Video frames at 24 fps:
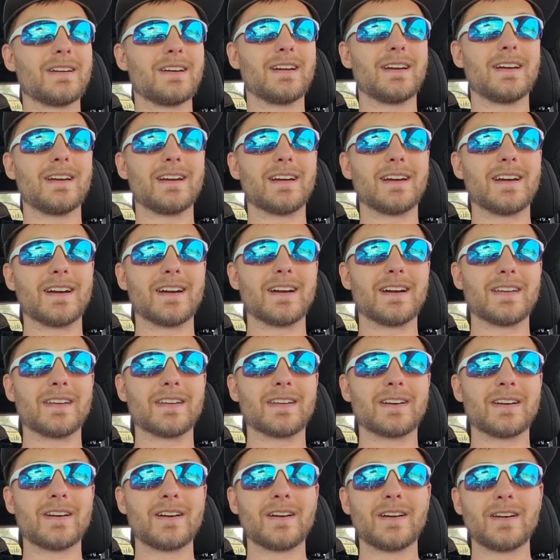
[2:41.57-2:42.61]
and
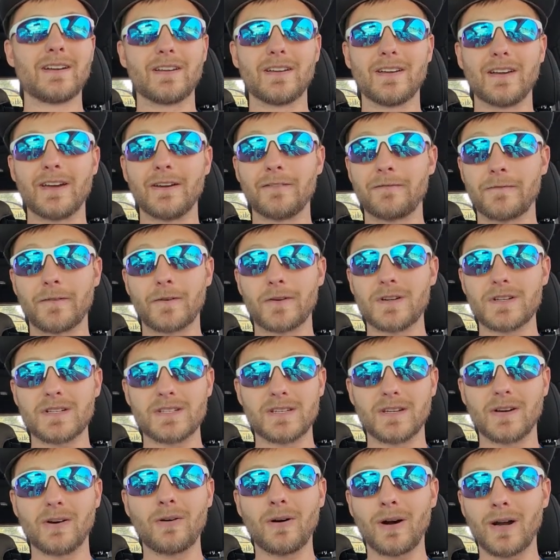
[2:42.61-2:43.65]
at first,
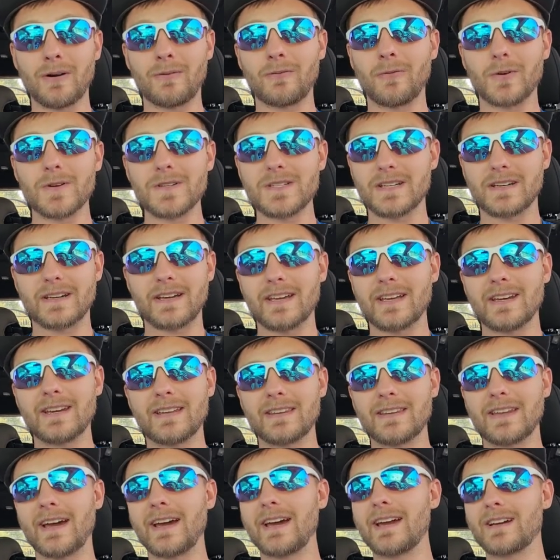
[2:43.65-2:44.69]
no, I wasn't getting
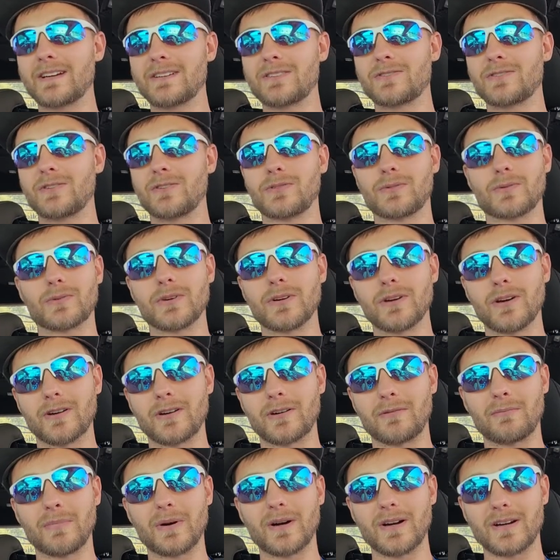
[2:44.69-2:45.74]
that extra
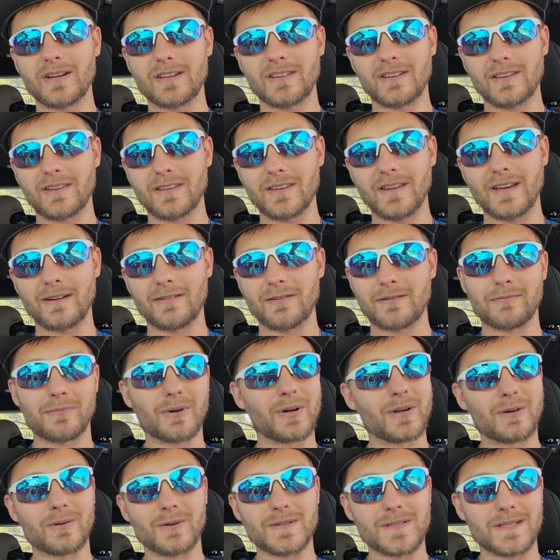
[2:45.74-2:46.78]
$300 that
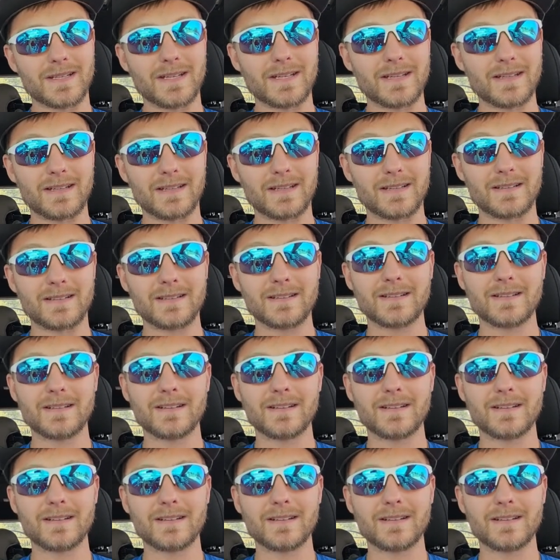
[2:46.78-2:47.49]
everybody was getting,